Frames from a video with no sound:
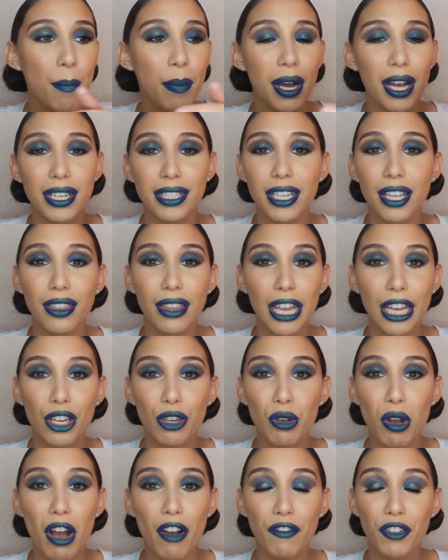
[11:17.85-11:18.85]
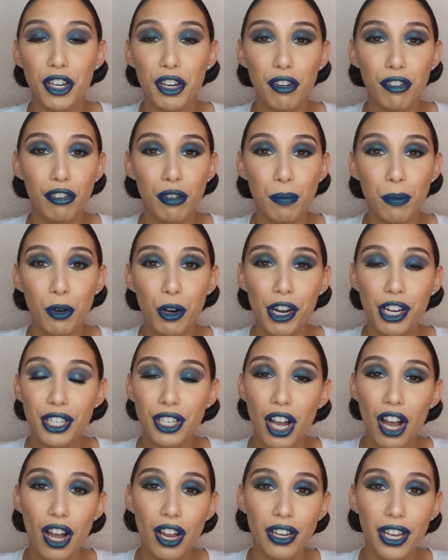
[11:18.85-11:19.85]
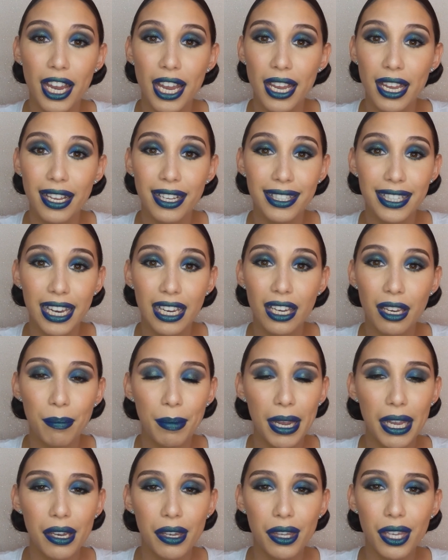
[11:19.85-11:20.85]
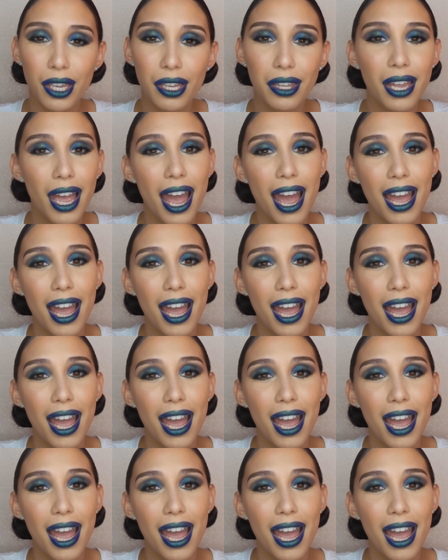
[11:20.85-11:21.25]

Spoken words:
but thank you all for your support on a daily basis,